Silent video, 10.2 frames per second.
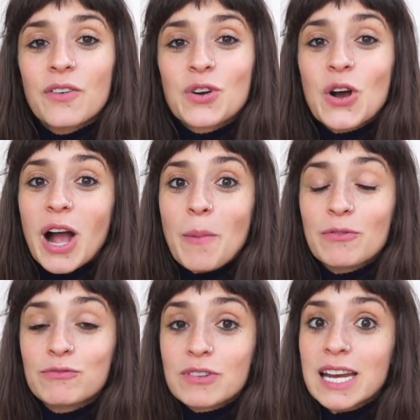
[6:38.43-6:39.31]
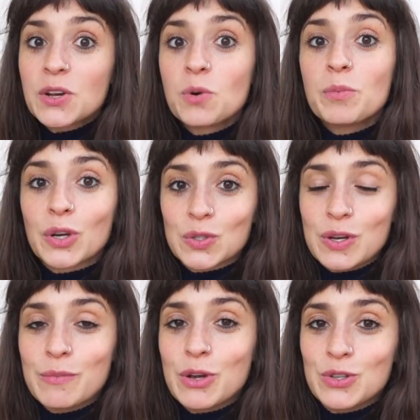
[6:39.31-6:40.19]
Got a couple of really cool books
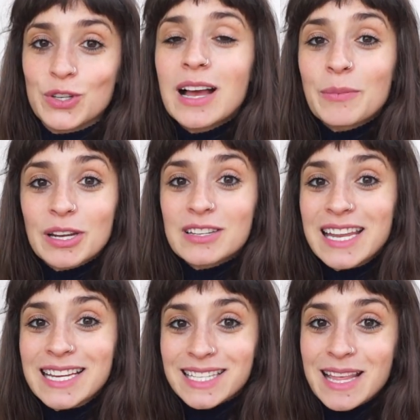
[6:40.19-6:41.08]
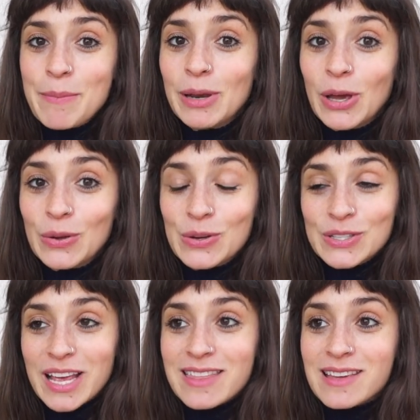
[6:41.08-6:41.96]
on emotion. I'm going to link to them below
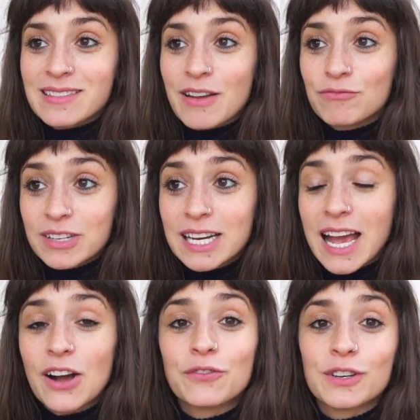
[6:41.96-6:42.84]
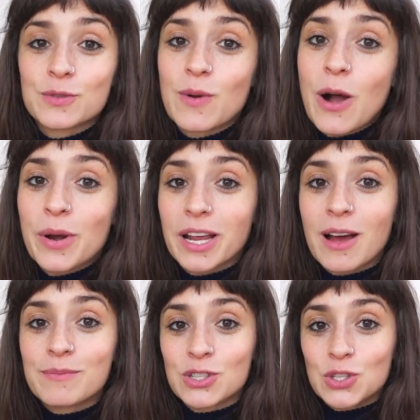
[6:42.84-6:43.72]
because I think they're really helpful as well when it
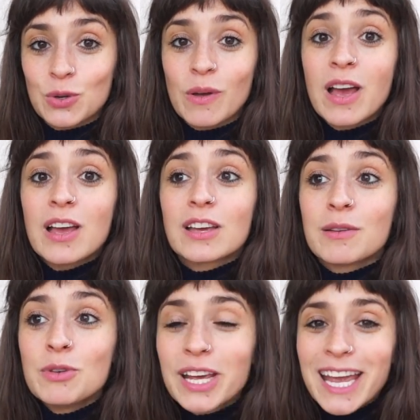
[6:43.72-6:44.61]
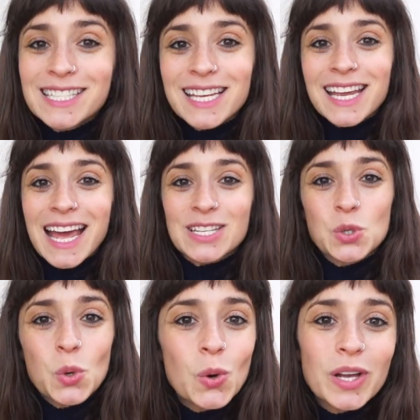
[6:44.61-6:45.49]
comes to communicating and
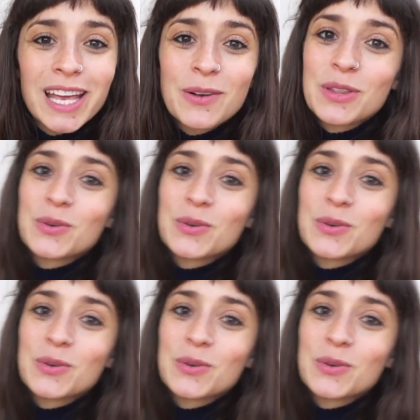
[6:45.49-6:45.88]
talking with